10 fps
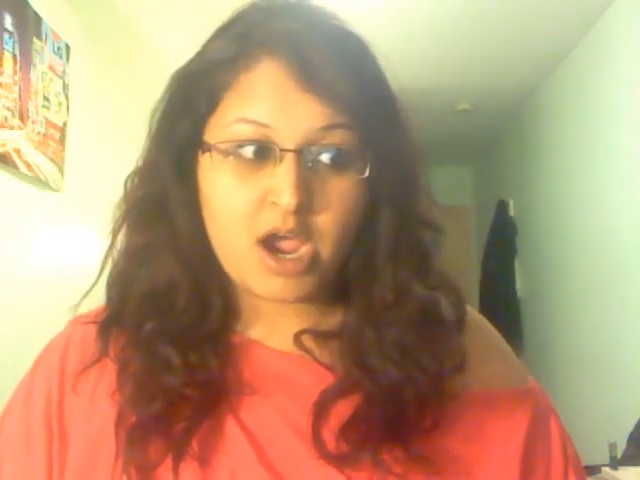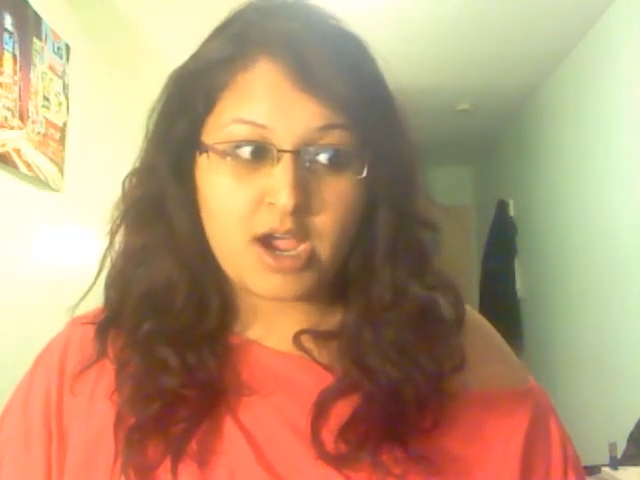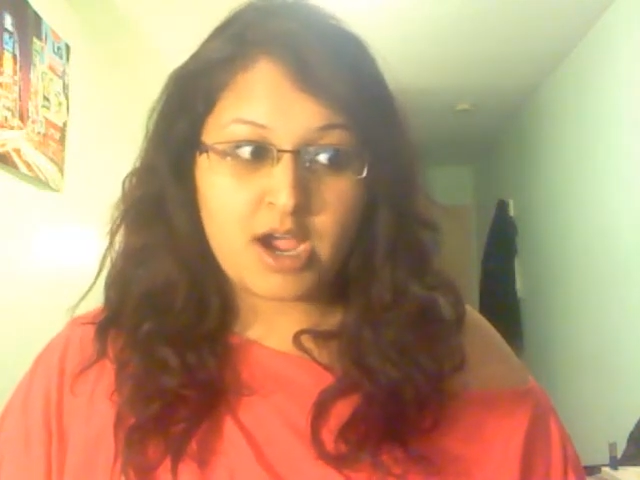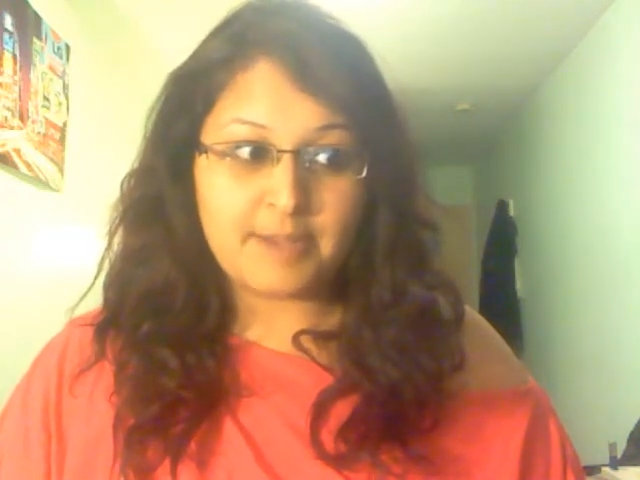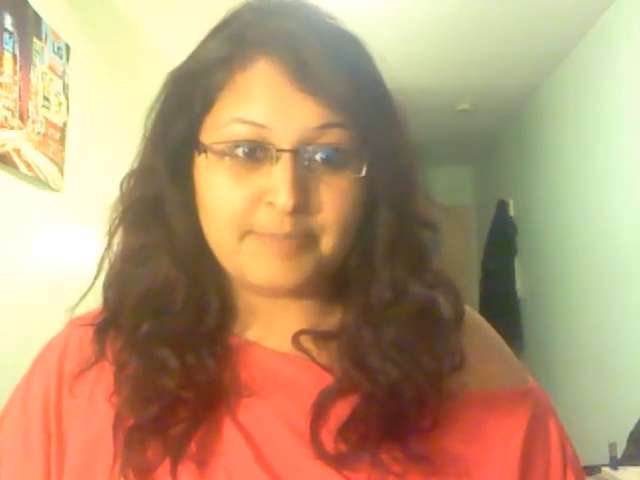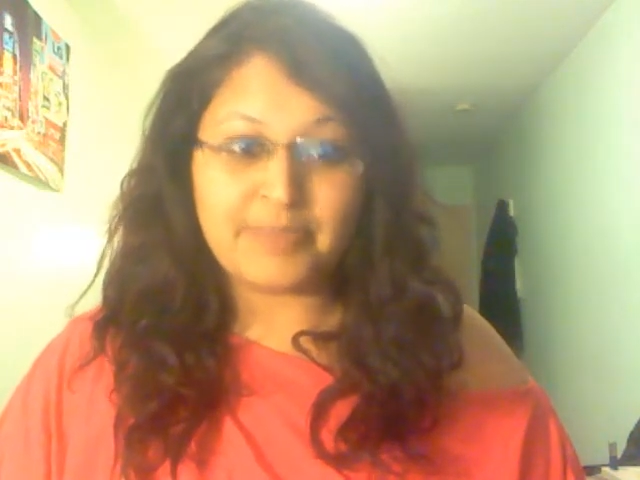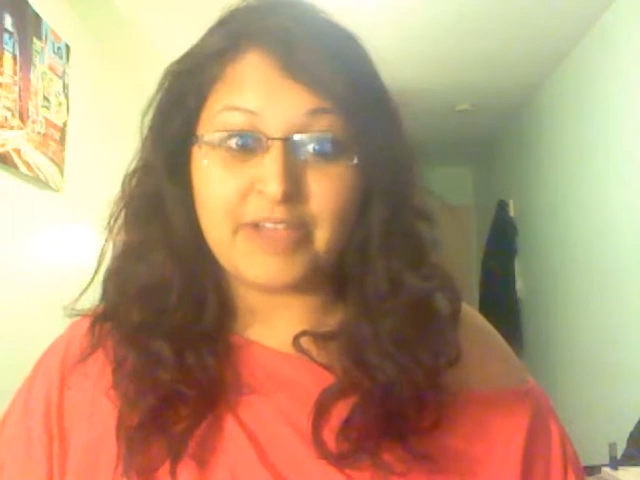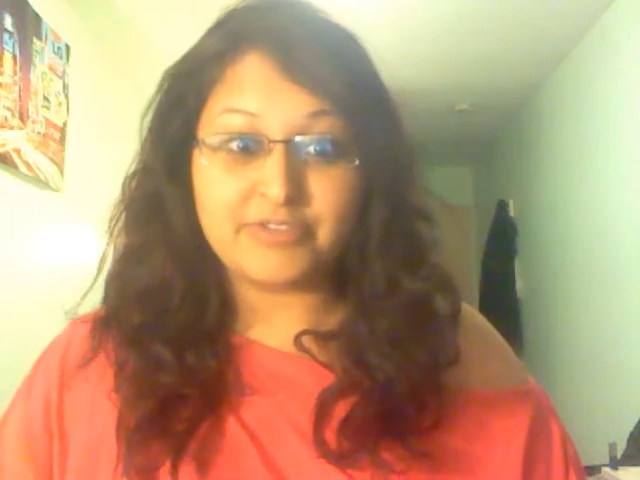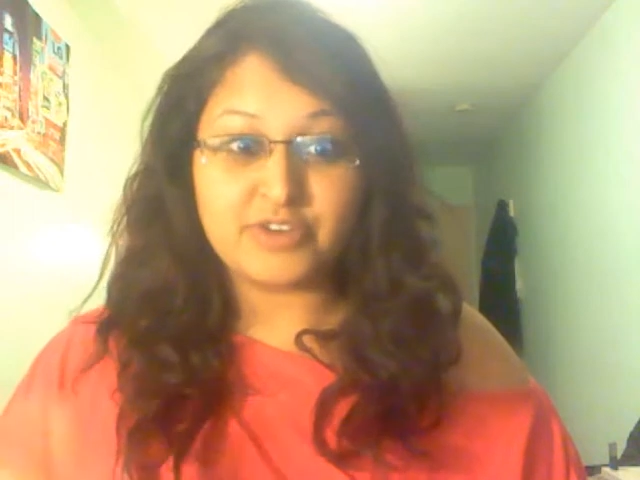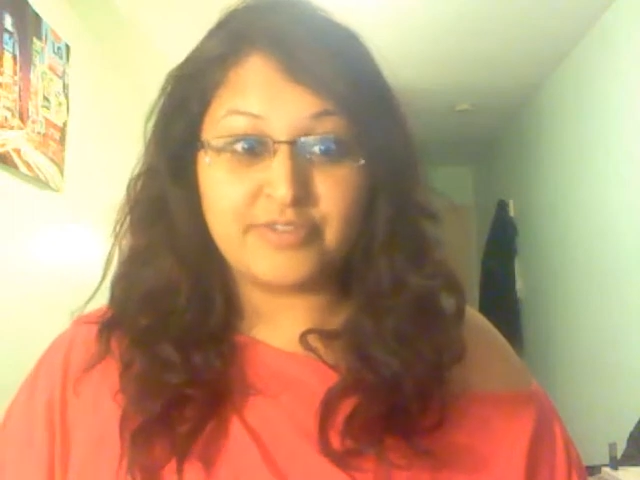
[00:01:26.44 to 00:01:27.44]
um,
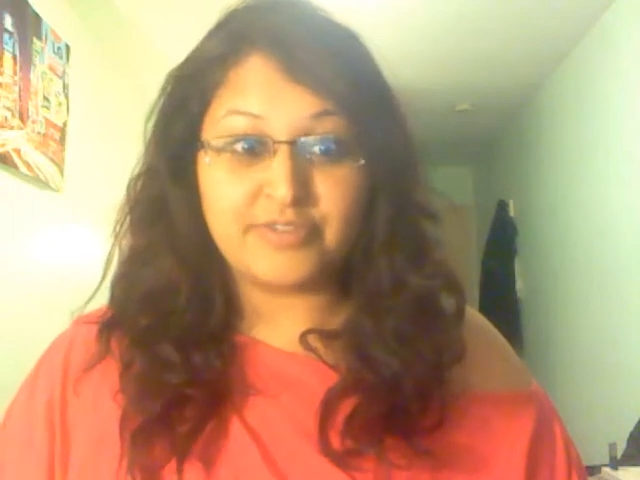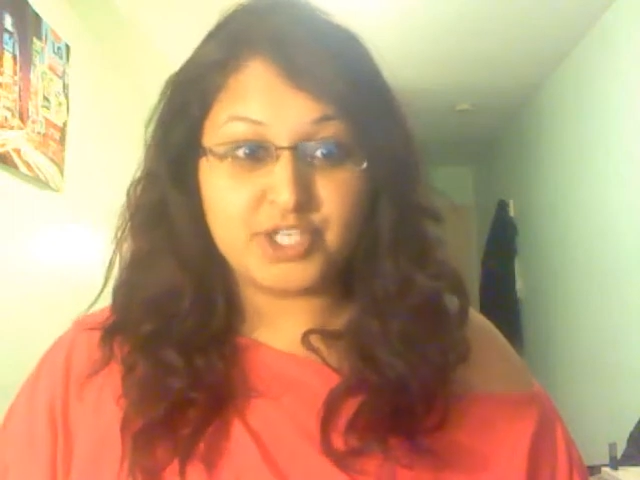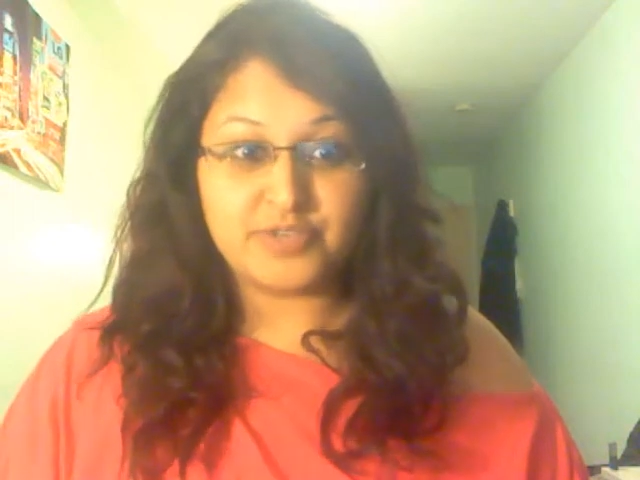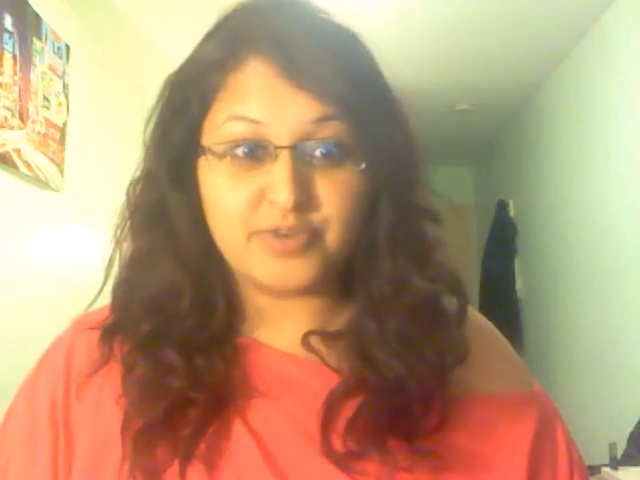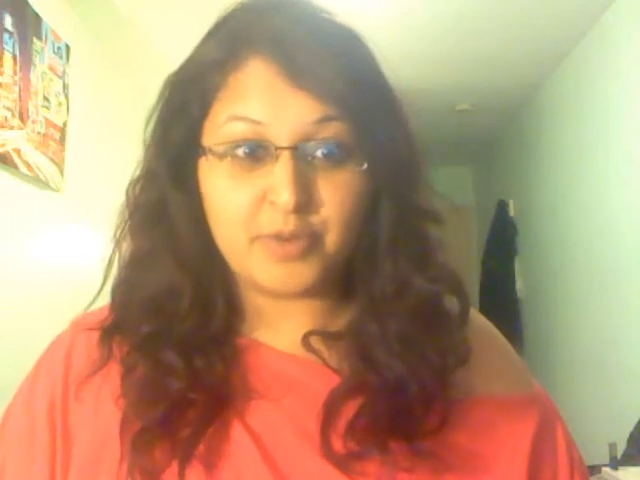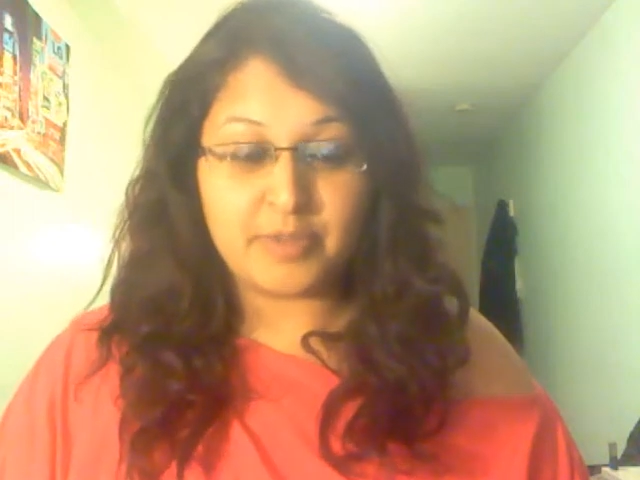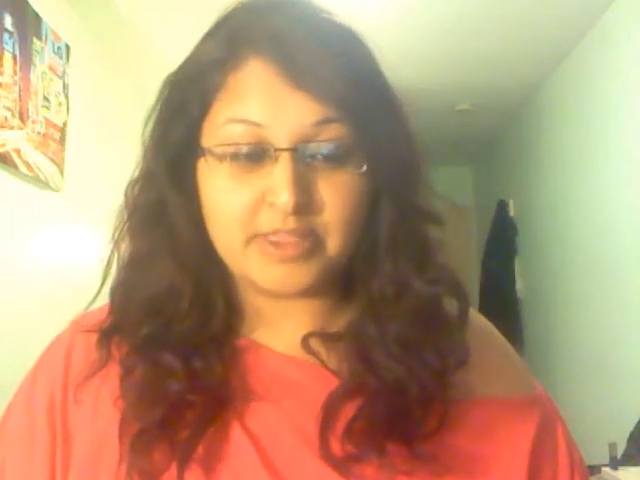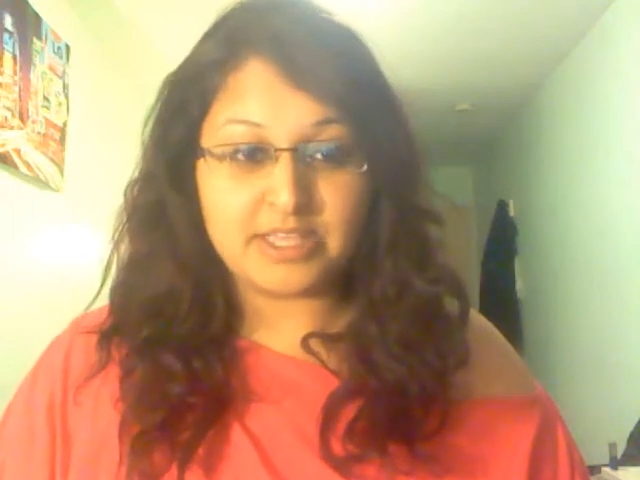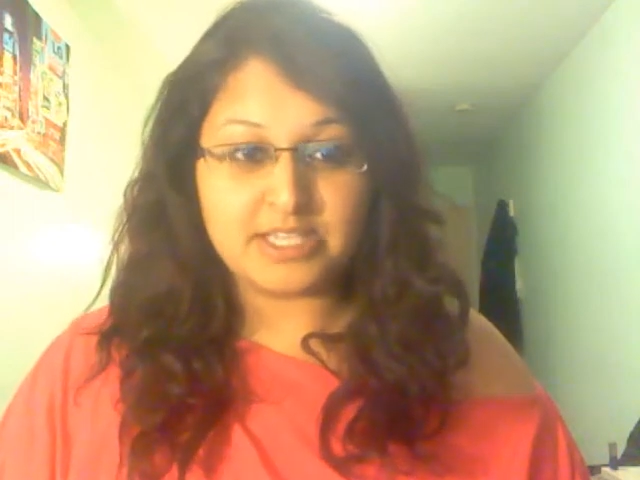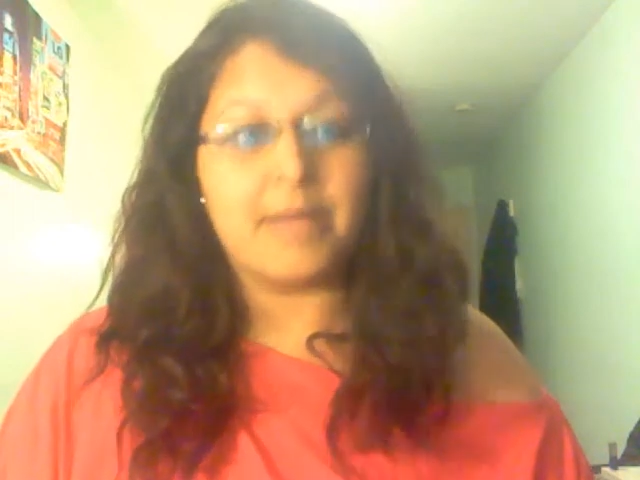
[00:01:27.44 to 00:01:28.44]
after I've finished filming
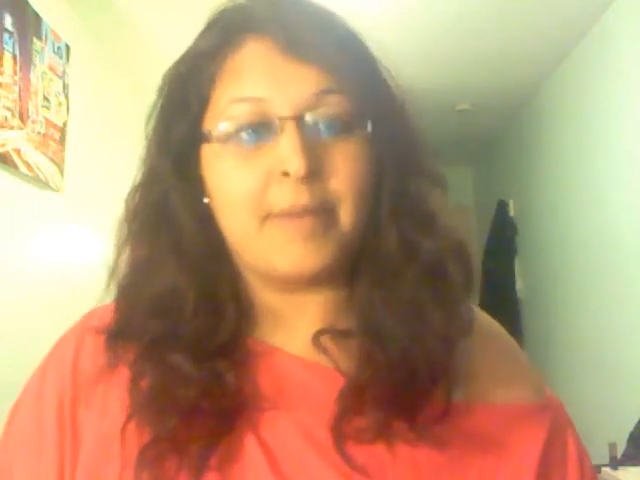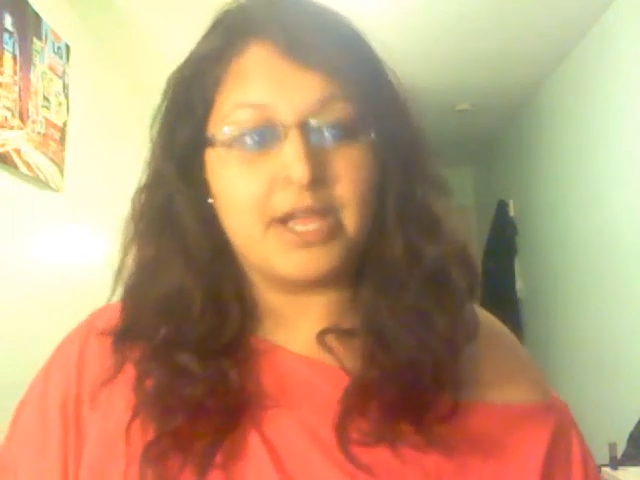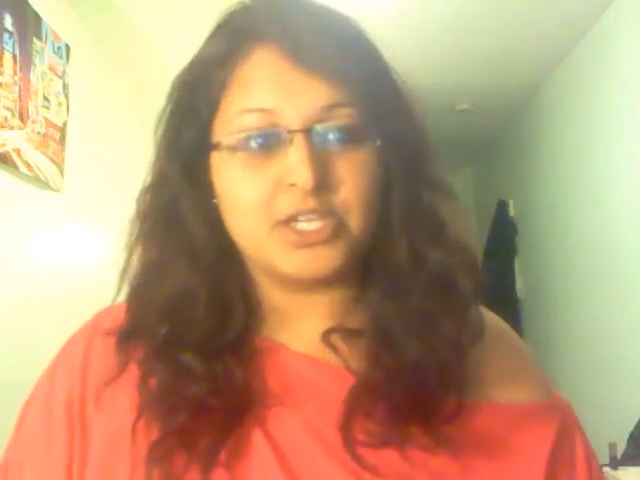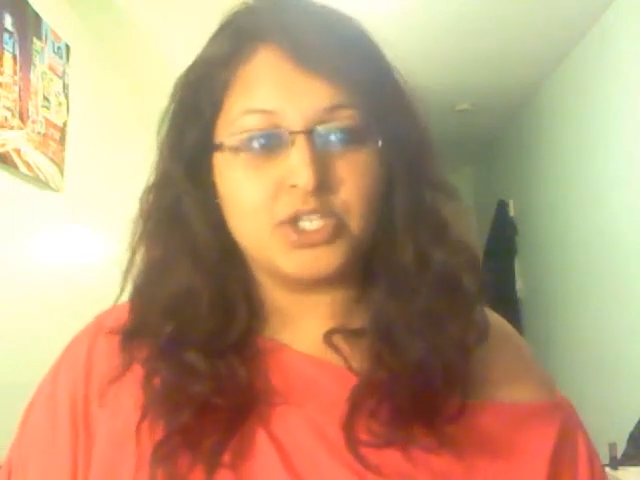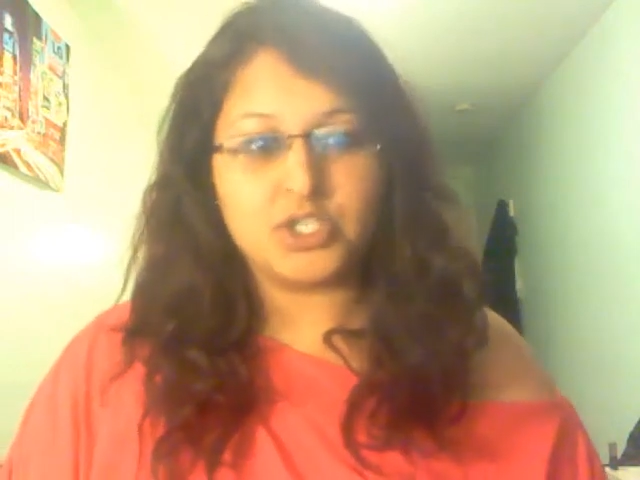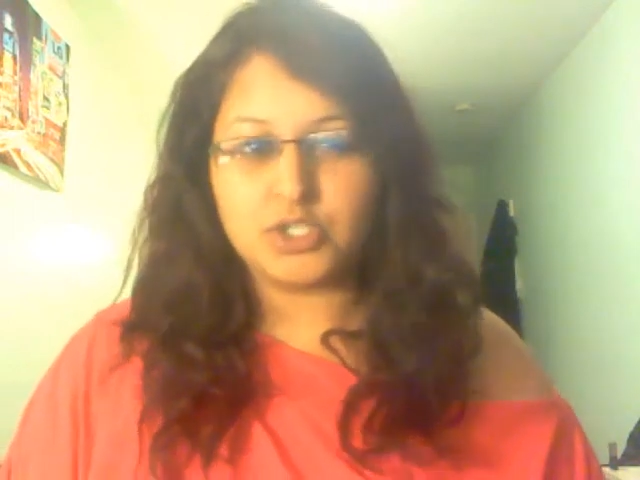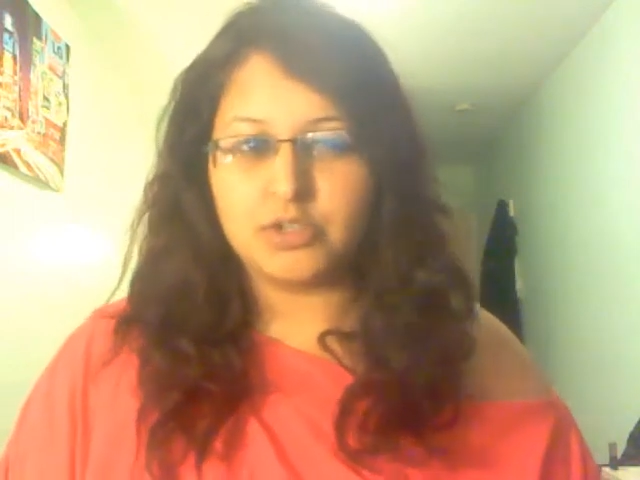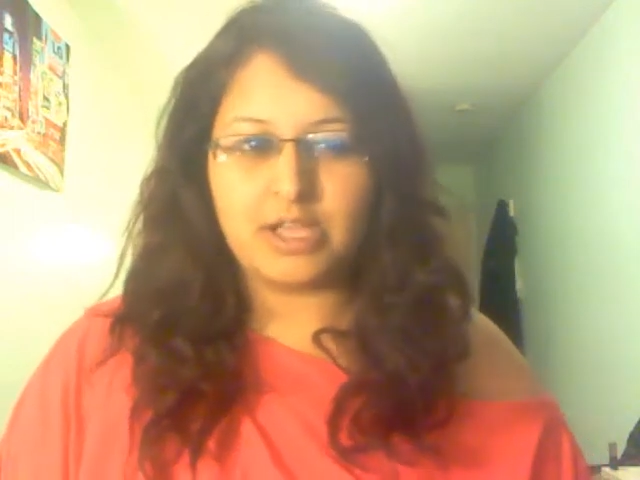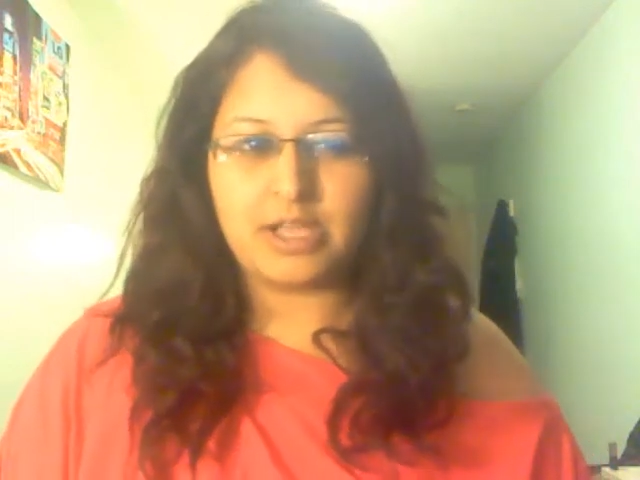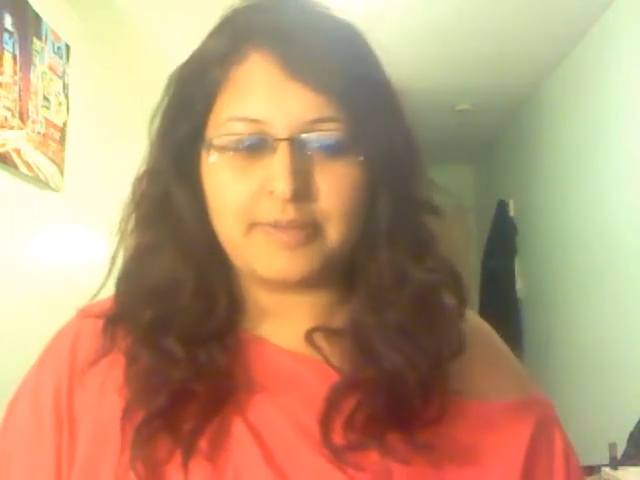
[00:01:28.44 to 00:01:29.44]
this I might just do
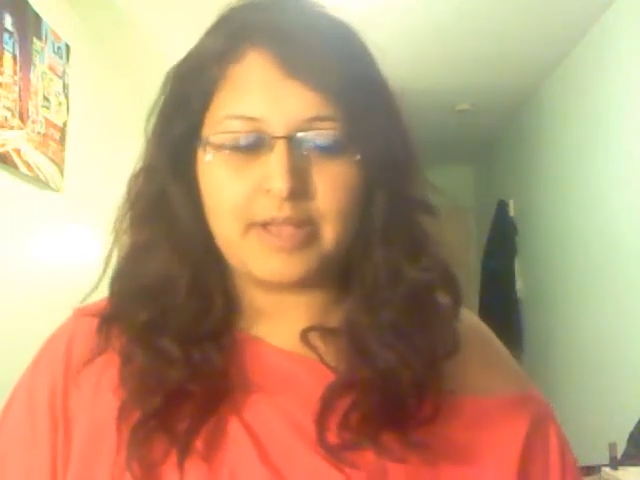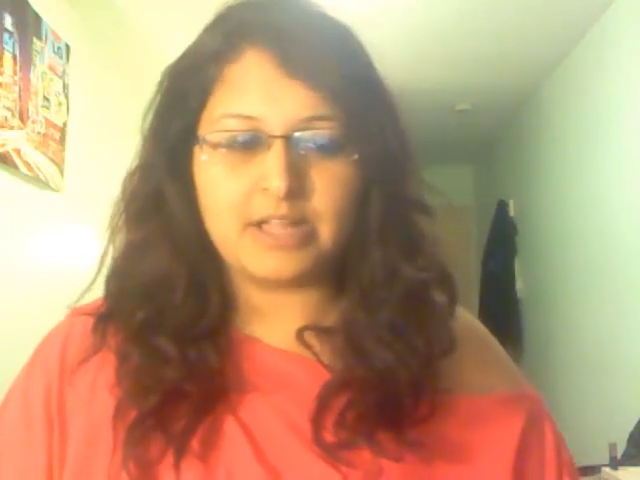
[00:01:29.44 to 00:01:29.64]
that